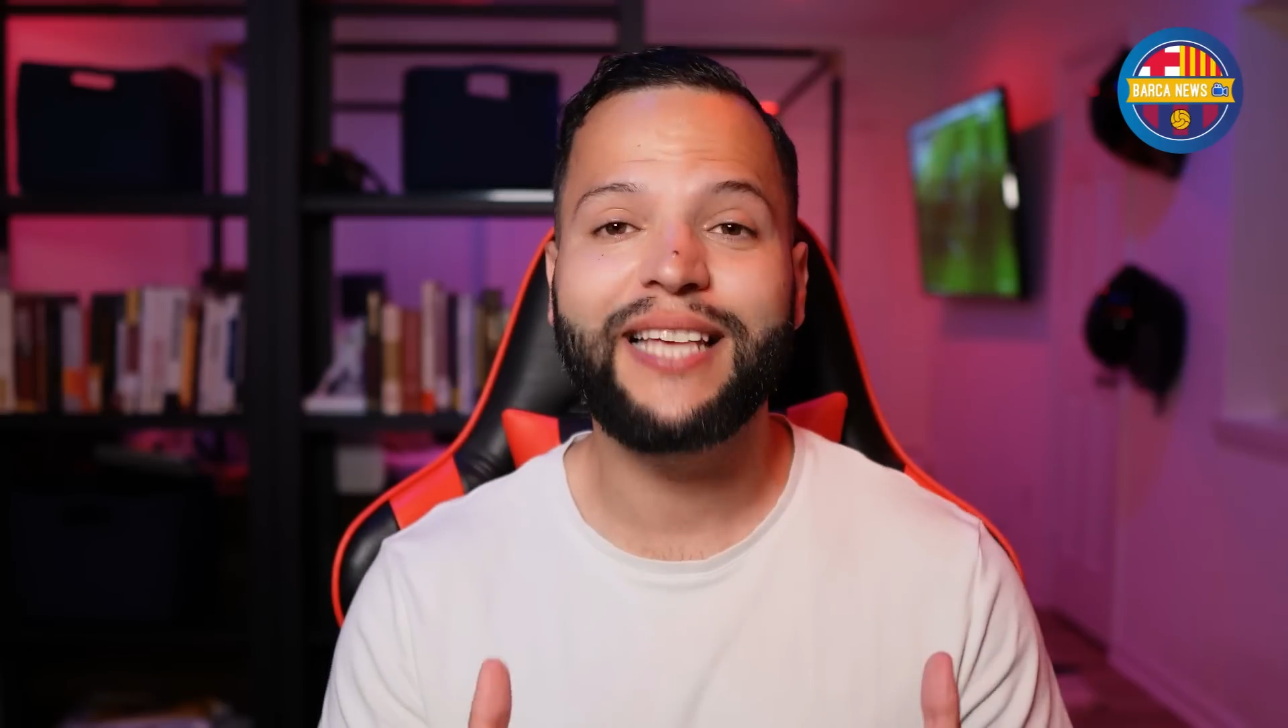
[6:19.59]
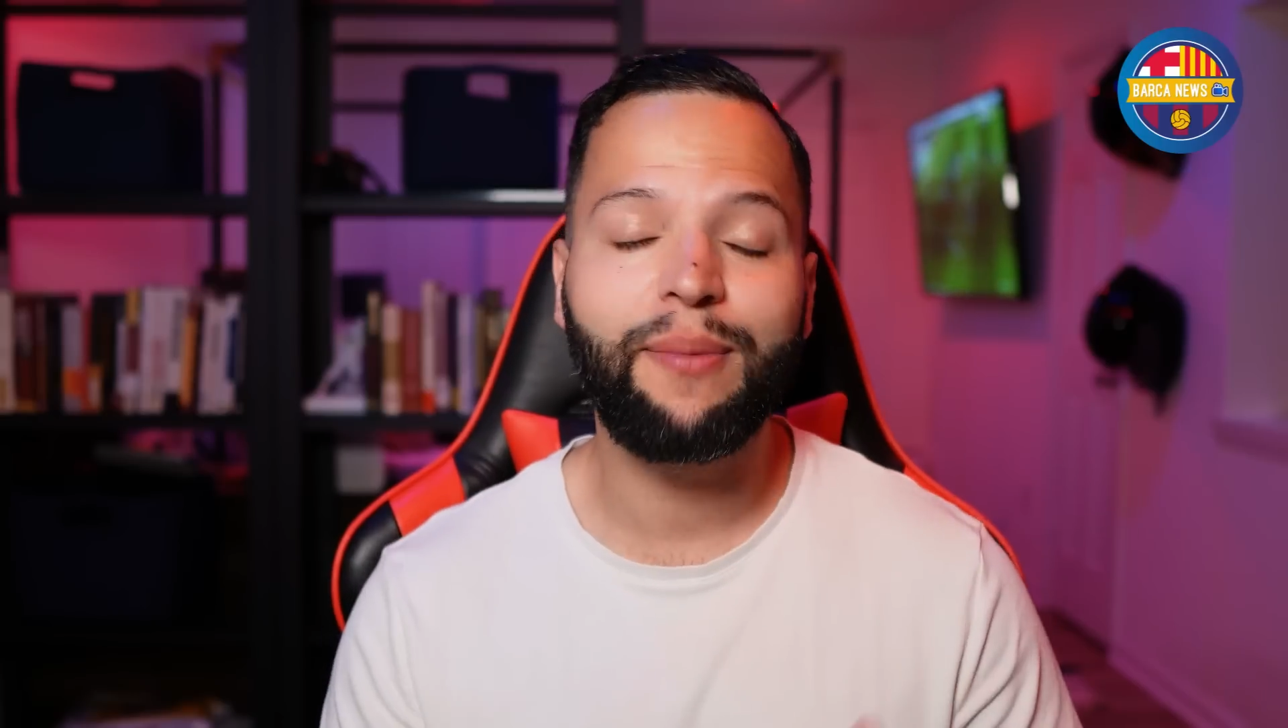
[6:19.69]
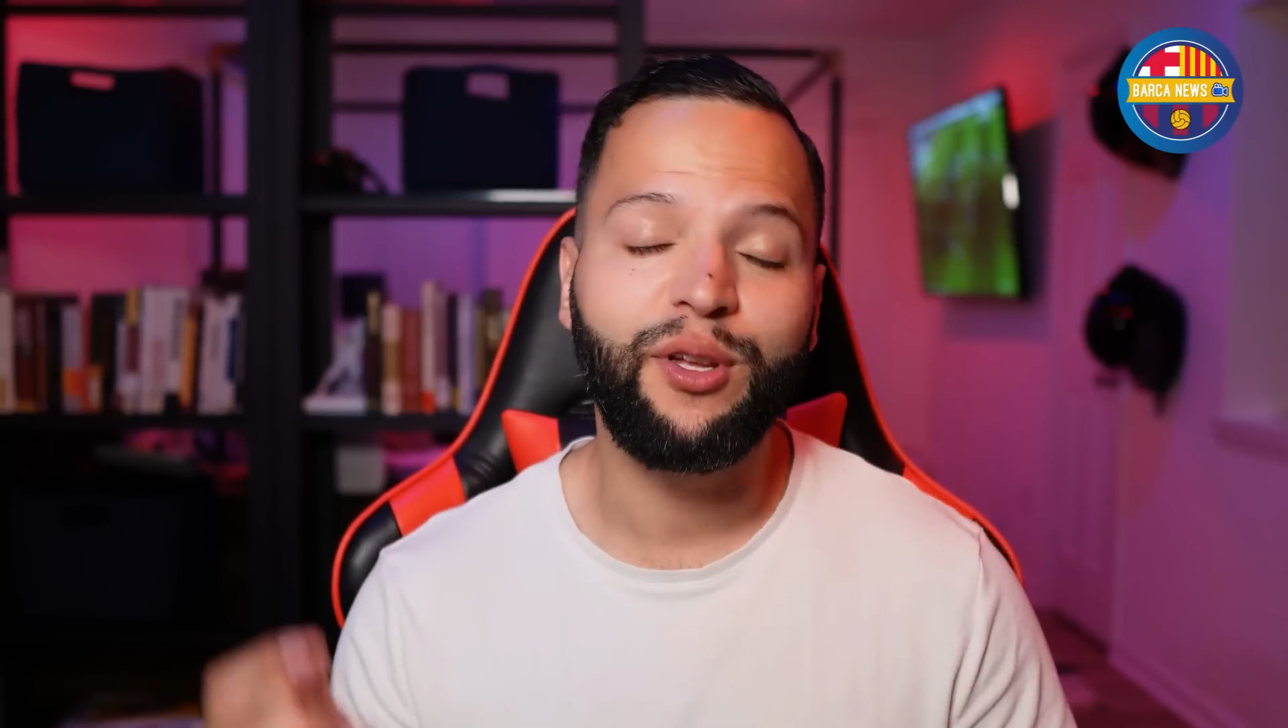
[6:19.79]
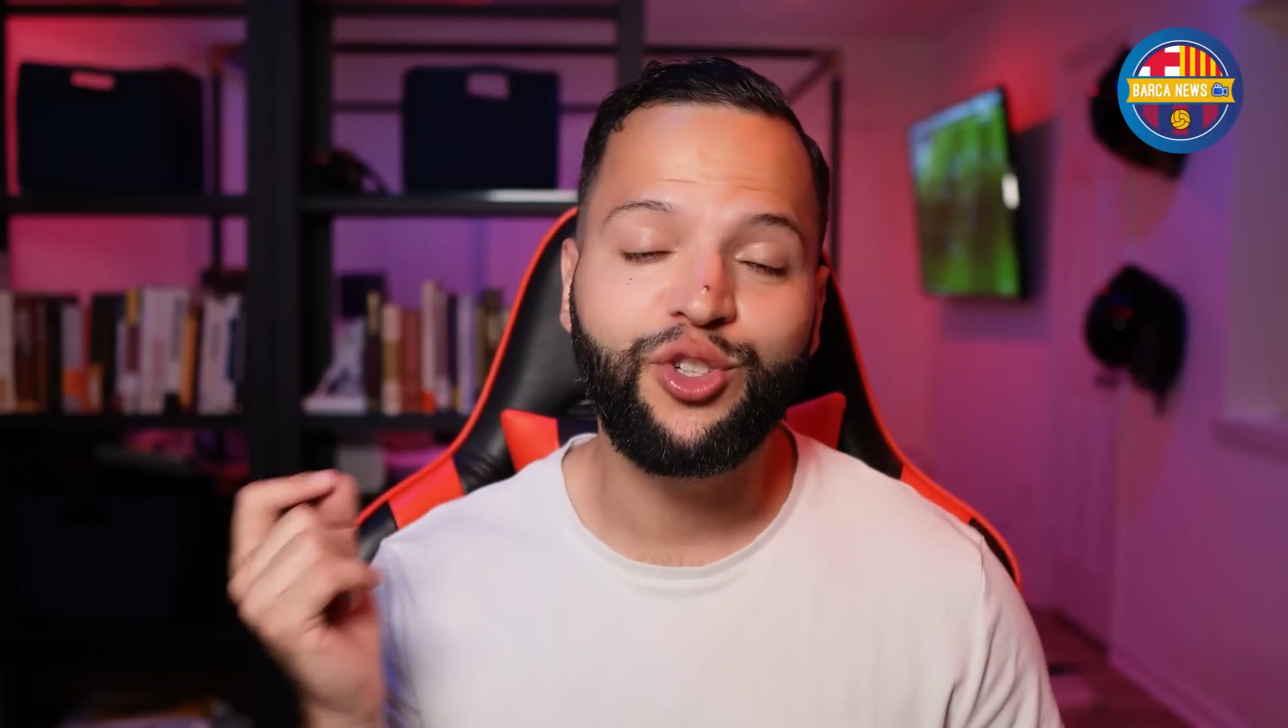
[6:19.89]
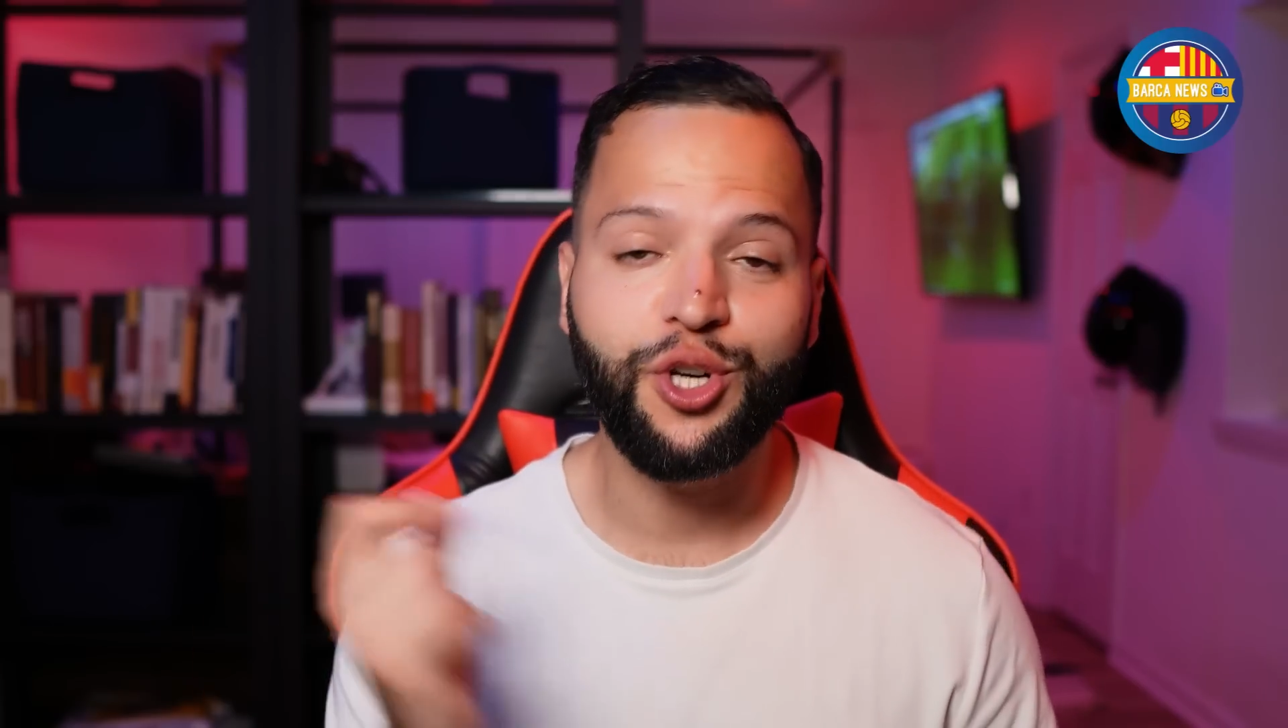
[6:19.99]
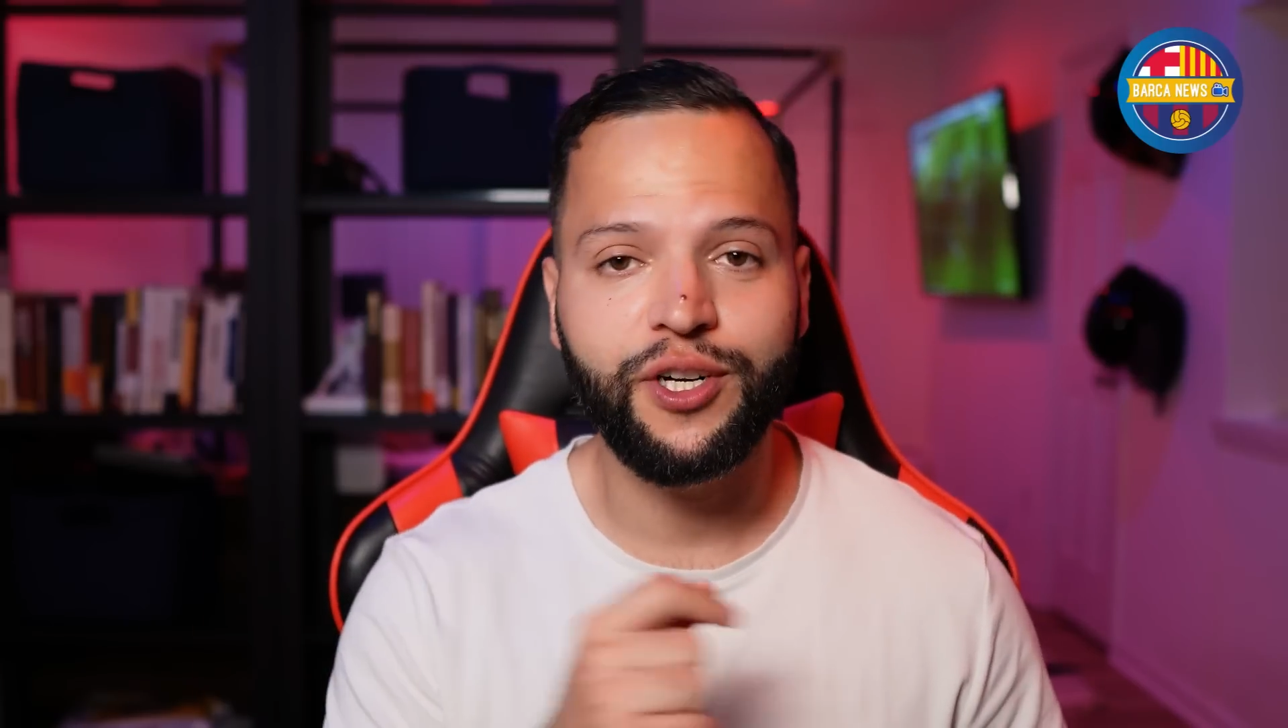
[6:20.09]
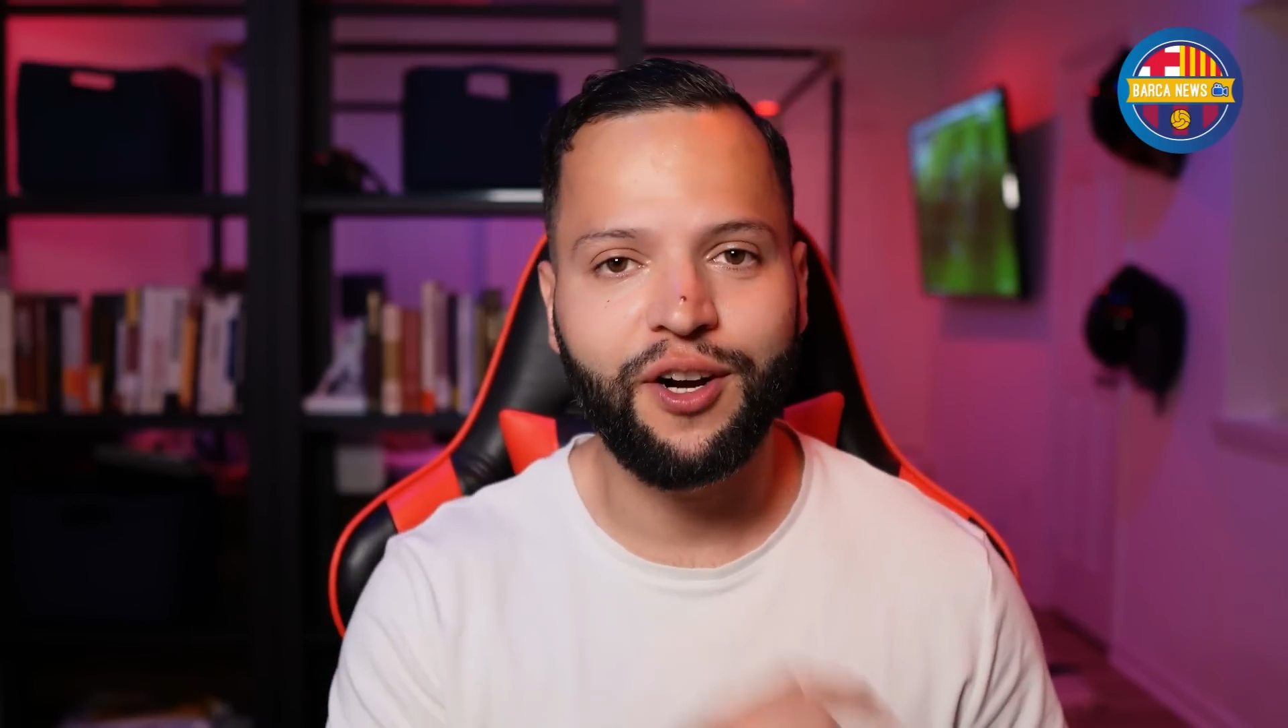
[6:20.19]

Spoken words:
time to turn